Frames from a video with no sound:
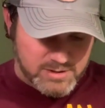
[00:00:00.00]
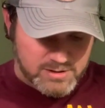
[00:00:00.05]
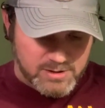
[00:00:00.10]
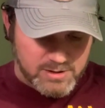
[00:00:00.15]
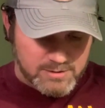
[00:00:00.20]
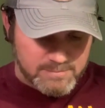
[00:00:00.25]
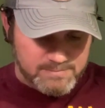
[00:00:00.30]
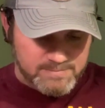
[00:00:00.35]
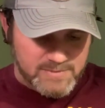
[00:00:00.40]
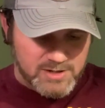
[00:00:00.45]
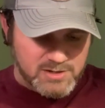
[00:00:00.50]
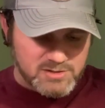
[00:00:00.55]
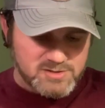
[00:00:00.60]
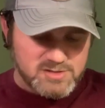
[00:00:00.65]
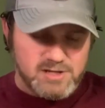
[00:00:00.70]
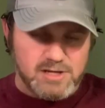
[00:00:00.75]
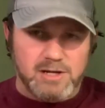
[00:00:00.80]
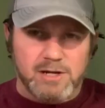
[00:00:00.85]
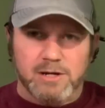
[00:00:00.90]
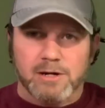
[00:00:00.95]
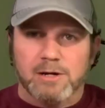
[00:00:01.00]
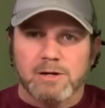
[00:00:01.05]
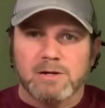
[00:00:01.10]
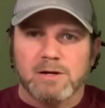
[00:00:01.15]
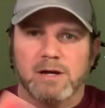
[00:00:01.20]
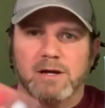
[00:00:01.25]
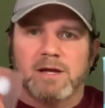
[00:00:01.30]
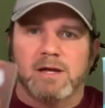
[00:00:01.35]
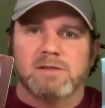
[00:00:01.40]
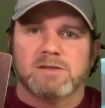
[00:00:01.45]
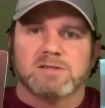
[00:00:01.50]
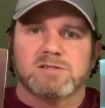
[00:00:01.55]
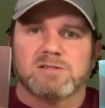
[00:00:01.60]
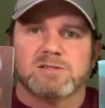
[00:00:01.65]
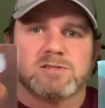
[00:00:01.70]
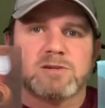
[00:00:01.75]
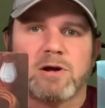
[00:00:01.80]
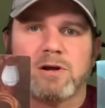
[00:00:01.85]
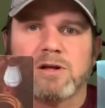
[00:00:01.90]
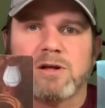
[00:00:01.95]
here. Here's the gear. Again, this is
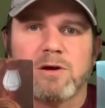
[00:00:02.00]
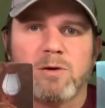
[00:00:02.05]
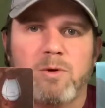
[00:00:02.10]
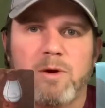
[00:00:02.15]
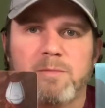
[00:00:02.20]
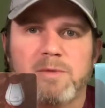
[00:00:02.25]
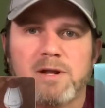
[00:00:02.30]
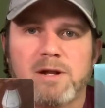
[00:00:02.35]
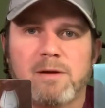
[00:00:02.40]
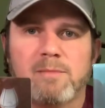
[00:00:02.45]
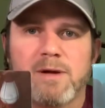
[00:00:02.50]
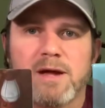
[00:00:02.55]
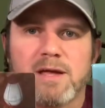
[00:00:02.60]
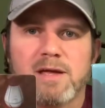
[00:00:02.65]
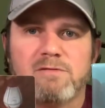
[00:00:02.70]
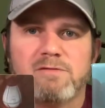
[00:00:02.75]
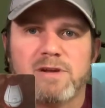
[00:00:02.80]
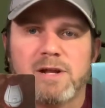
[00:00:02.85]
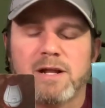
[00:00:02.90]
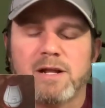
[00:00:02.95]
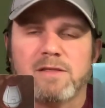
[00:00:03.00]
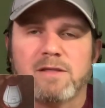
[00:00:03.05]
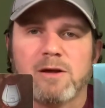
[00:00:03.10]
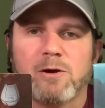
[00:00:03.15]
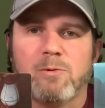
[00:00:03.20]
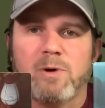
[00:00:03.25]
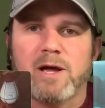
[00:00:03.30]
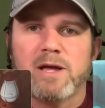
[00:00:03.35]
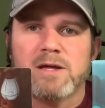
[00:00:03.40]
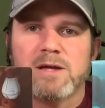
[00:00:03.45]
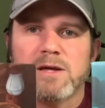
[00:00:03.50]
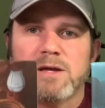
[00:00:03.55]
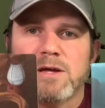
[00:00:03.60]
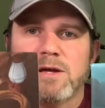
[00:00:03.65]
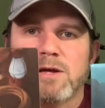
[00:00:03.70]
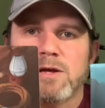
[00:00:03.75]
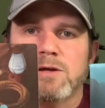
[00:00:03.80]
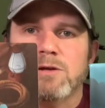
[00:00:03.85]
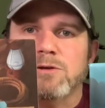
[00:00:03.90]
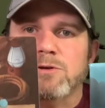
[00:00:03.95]
starting equipment. I'm not giving anything away.
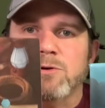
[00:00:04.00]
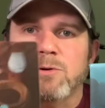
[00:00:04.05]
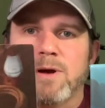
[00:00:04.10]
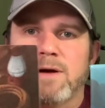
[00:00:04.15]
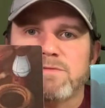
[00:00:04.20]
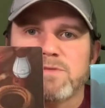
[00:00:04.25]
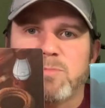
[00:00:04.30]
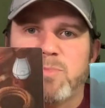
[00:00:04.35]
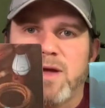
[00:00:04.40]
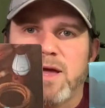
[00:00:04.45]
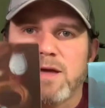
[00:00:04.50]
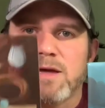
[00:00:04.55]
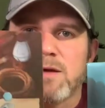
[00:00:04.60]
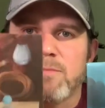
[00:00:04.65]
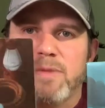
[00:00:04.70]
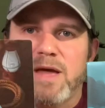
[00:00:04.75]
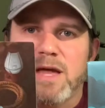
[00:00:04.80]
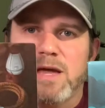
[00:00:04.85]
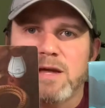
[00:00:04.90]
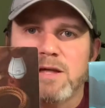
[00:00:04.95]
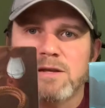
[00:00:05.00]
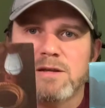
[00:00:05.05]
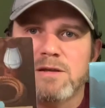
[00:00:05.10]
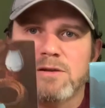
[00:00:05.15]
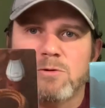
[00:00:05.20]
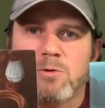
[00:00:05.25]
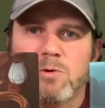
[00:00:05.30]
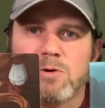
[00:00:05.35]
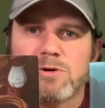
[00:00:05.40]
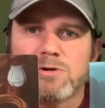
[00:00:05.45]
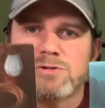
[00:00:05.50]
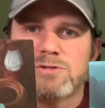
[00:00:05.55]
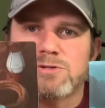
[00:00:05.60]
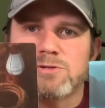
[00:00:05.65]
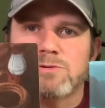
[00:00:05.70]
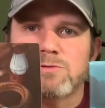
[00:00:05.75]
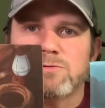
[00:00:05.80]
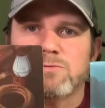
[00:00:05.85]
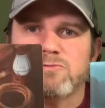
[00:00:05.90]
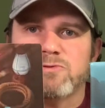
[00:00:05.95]
You have to pay a command in order
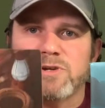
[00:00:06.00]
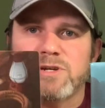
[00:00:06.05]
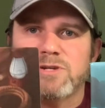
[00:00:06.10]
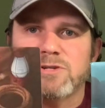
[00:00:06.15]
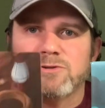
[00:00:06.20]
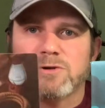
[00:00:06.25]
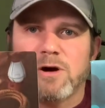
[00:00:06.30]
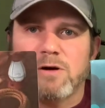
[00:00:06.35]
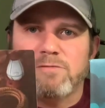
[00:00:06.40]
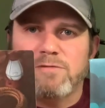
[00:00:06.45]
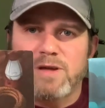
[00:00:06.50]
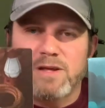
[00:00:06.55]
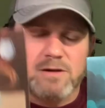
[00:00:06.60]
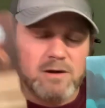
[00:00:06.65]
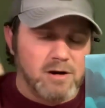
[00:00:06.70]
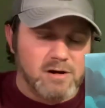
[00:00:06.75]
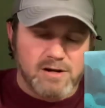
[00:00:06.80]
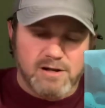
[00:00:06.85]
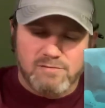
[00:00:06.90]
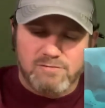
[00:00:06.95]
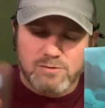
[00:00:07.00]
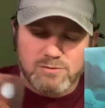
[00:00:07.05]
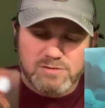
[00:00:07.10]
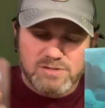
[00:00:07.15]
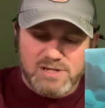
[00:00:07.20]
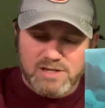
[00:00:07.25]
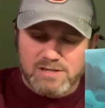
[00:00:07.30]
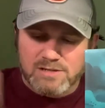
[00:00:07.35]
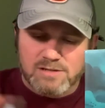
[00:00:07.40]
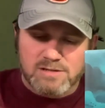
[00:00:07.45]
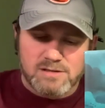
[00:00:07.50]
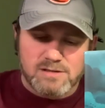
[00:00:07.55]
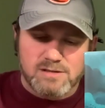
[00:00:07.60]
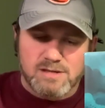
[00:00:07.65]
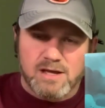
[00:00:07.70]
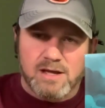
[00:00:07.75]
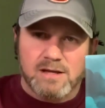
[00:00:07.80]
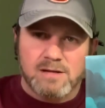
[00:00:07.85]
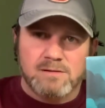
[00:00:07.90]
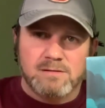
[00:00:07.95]
to redraw fate card. If you didn't,
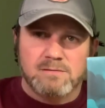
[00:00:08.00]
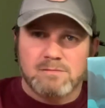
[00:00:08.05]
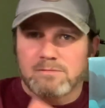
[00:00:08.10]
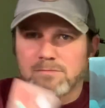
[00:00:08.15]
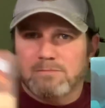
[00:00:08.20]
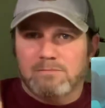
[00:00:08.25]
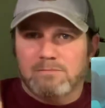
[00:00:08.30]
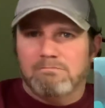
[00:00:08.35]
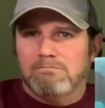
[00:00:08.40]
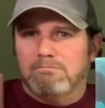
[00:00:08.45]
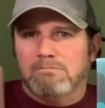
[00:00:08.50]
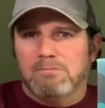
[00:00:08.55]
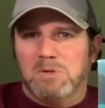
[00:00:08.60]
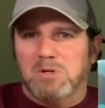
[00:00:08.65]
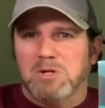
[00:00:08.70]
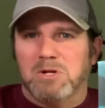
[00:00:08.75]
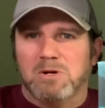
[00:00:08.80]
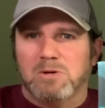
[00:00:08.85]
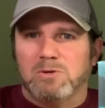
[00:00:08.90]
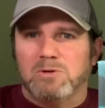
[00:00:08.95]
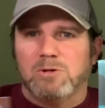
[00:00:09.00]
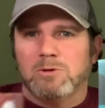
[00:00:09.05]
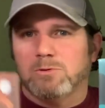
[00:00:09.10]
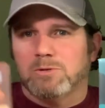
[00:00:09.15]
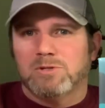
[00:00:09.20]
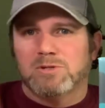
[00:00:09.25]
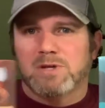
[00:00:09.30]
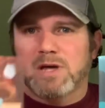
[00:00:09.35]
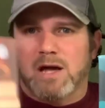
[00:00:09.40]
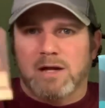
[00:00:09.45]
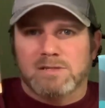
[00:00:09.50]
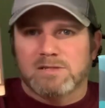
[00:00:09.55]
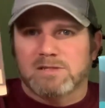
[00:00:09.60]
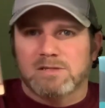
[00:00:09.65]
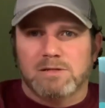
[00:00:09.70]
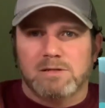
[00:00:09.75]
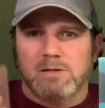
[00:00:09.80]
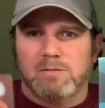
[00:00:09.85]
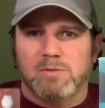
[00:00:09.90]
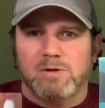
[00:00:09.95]
then you know, you would
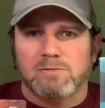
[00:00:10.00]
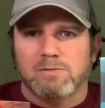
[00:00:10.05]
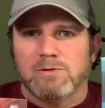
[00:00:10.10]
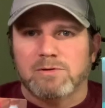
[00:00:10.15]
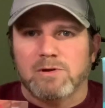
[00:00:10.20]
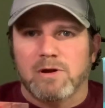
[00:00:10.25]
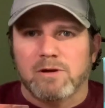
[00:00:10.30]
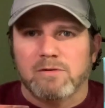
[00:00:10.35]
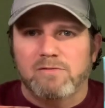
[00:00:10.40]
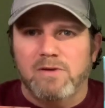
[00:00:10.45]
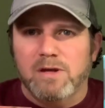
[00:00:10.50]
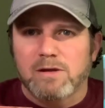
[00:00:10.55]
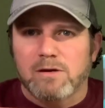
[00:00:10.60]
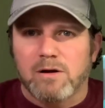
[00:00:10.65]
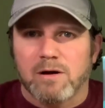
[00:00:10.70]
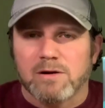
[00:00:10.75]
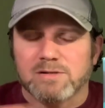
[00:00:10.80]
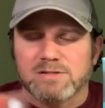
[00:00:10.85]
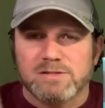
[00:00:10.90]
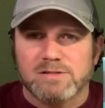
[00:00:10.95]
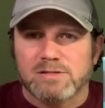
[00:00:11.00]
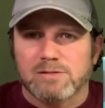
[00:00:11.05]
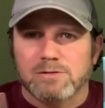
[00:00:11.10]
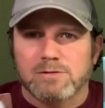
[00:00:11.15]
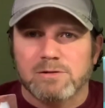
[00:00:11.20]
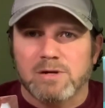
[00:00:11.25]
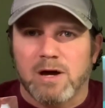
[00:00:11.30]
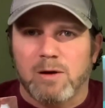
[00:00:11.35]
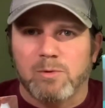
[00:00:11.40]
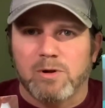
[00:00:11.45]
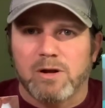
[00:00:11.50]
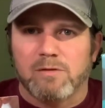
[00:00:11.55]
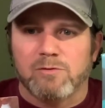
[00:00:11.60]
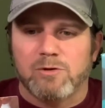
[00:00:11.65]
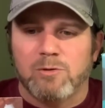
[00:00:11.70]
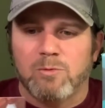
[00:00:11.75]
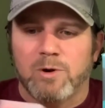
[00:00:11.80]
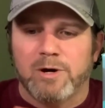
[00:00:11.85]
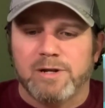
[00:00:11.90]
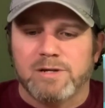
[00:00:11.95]
constantly be redrawing fate cards until you got whatever
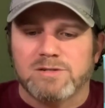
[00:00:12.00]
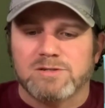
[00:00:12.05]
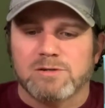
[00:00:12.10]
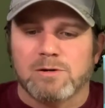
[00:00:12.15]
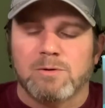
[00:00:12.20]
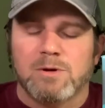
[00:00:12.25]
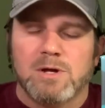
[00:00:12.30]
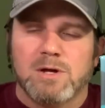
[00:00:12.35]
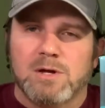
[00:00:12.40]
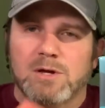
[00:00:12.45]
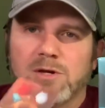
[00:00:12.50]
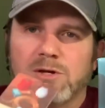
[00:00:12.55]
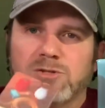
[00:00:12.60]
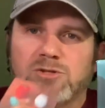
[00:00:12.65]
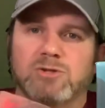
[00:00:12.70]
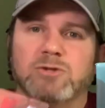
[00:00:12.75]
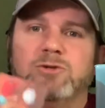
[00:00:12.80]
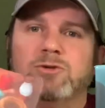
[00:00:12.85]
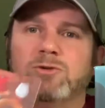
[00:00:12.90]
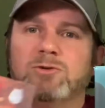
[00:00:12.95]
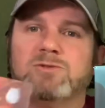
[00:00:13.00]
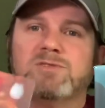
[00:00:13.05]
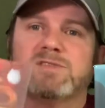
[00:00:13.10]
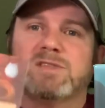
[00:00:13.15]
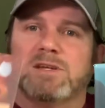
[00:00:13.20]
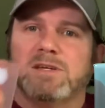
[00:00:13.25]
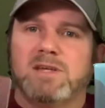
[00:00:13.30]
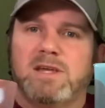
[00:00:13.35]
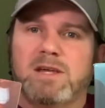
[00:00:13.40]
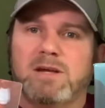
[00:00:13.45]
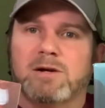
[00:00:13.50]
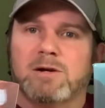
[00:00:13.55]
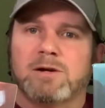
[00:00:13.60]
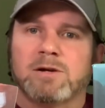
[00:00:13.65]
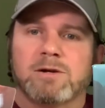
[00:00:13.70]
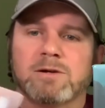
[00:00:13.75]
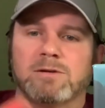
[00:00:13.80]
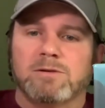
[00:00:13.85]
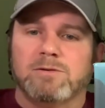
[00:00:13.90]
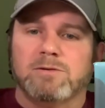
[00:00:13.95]
you wanted. So to use the
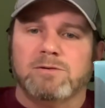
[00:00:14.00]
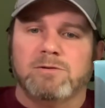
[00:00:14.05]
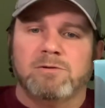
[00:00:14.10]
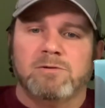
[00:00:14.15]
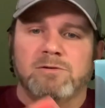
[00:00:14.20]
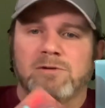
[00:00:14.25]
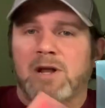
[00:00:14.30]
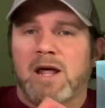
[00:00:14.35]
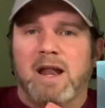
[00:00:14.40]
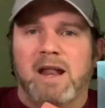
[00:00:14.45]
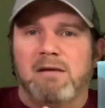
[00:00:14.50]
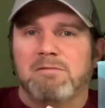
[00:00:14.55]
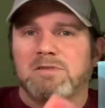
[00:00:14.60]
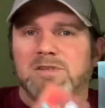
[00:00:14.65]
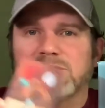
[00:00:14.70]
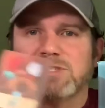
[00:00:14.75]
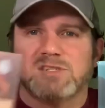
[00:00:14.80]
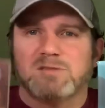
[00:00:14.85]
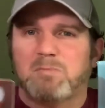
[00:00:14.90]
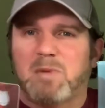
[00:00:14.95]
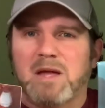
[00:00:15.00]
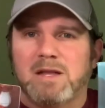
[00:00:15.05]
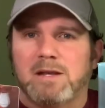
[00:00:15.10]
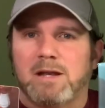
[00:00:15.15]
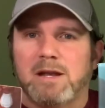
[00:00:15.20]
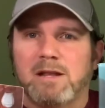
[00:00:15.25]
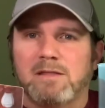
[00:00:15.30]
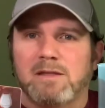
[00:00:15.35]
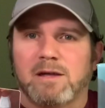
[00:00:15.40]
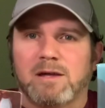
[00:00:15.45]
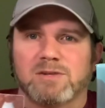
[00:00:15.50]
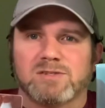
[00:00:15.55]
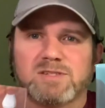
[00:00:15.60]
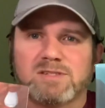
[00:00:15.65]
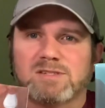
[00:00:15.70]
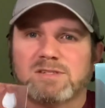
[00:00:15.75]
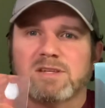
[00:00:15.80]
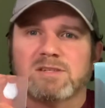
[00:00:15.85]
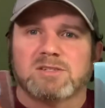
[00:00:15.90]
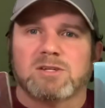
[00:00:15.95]
gear, you're not having to spend anything else.
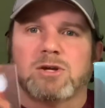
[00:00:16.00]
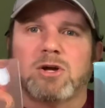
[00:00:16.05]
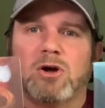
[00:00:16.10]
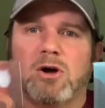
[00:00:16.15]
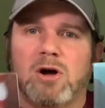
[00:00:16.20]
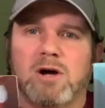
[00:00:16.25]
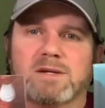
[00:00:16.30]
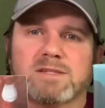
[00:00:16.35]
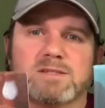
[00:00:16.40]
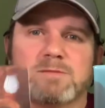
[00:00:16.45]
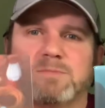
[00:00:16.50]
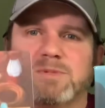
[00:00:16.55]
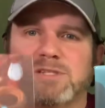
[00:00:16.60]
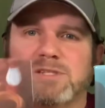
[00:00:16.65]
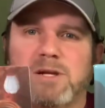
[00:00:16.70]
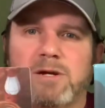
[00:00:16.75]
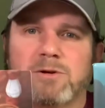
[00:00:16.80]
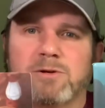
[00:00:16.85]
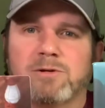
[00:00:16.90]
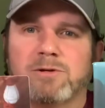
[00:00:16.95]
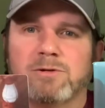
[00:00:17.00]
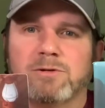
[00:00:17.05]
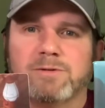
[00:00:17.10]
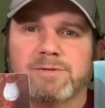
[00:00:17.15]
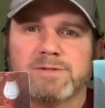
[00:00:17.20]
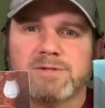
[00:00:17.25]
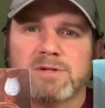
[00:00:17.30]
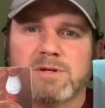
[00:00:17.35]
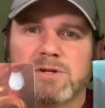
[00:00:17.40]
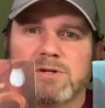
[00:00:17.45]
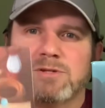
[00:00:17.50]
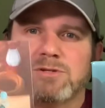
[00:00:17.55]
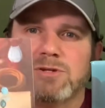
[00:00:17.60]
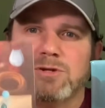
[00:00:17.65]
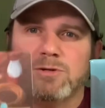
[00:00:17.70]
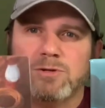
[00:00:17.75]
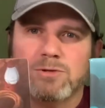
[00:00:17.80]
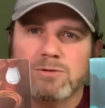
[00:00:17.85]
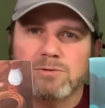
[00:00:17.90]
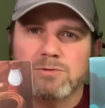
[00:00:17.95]
This doesn't cost materials to
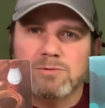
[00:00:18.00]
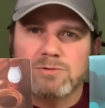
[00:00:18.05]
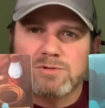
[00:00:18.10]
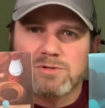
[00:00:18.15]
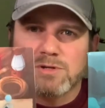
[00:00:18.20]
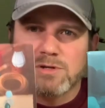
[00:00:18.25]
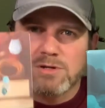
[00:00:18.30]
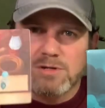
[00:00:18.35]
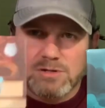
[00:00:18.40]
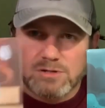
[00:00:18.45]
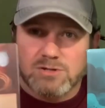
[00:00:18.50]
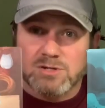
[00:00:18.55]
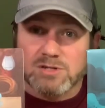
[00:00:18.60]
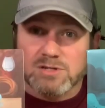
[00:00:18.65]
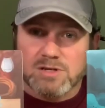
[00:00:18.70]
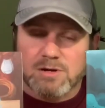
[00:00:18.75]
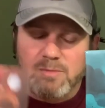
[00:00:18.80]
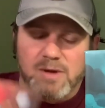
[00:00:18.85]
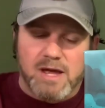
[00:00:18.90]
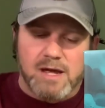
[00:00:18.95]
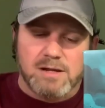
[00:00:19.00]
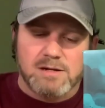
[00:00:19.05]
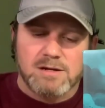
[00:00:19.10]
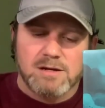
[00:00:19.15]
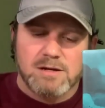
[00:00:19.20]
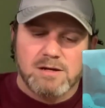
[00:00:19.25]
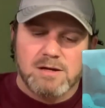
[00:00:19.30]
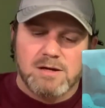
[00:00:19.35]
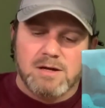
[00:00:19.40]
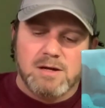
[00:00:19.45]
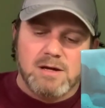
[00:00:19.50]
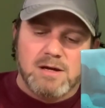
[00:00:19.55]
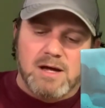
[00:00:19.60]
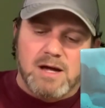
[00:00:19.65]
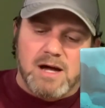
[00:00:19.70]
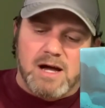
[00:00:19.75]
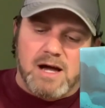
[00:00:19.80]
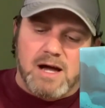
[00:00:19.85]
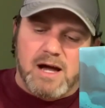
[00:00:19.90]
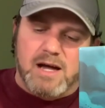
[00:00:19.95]
use, just command.
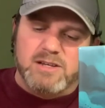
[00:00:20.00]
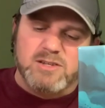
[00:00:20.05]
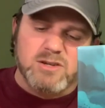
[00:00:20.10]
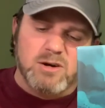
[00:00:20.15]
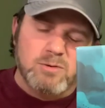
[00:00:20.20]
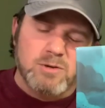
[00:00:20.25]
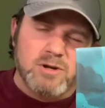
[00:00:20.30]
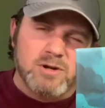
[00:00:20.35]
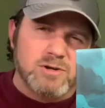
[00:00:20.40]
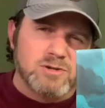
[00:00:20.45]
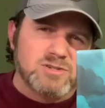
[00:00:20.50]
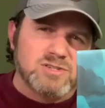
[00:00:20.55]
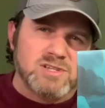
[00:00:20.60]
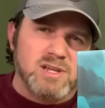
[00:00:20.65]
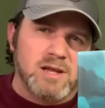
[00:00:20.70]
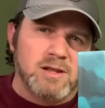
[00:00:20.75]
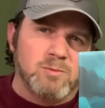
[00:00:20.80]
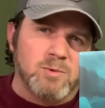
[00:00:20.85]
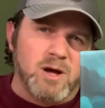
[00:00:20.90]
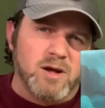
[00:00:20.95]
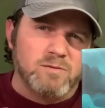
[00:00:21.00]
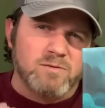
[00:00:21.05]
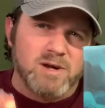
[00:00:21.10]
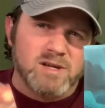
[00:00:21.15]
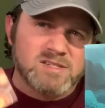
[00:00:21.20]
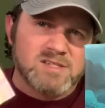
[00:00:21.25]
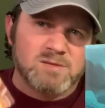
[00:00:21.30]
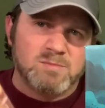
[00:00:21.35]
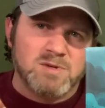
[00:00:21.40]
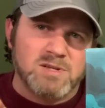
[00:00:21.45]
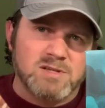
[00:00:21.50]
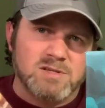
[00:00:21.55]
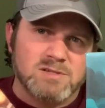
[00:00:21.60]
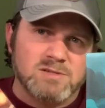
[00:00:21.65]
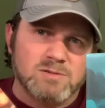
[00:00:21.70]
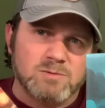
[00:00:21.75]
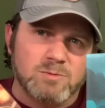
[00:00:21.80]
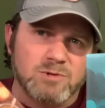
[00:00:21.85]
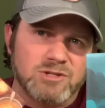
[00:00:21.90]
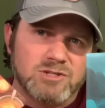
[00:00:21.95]
I don't understand why
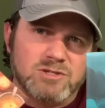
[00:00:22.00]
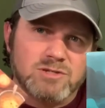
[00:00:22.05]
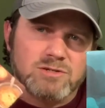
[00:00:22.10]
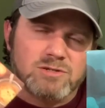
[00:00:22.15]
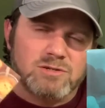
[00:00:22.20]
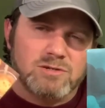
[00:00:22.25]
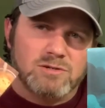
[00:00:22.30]
recipes, which,